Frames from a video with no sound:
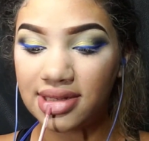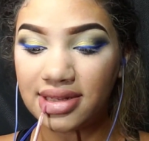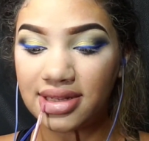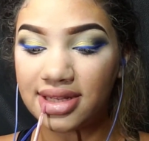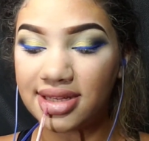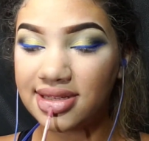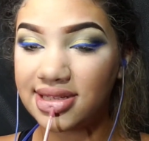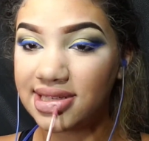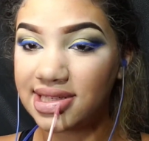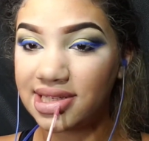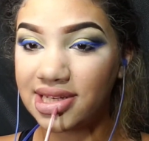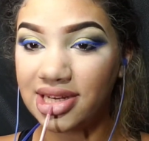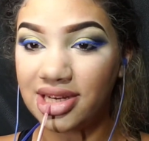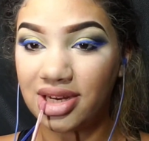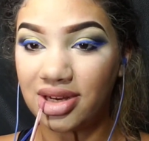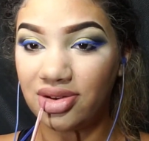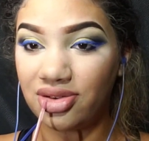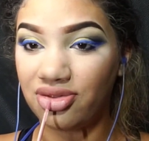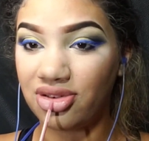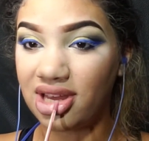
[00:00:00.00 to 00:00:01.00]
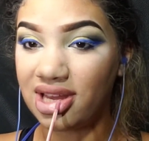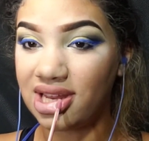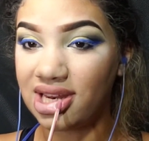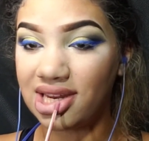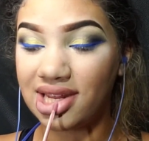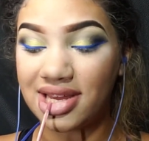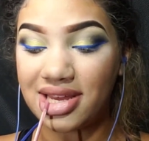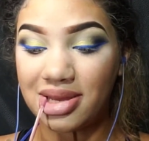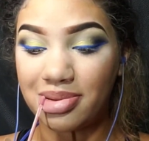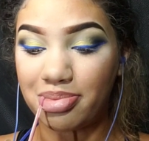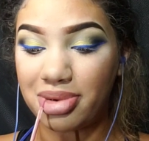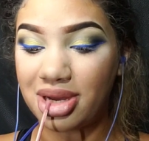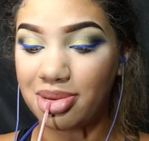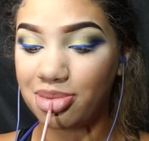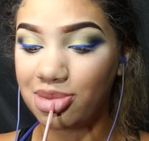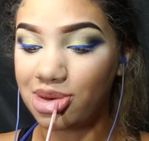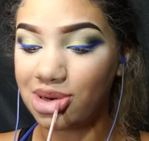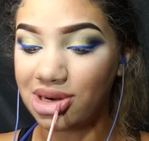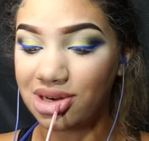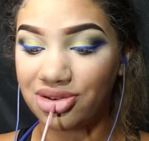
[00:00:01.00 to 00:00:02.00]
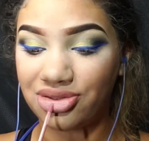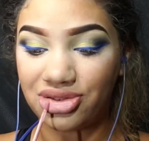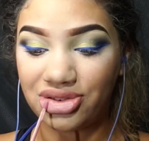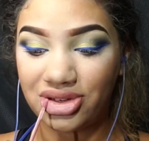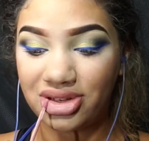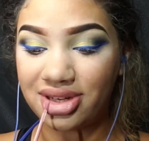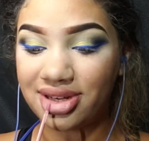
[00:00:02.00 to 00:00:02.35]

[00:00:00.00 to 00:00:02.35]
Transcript: This is called Vanity by Morphe.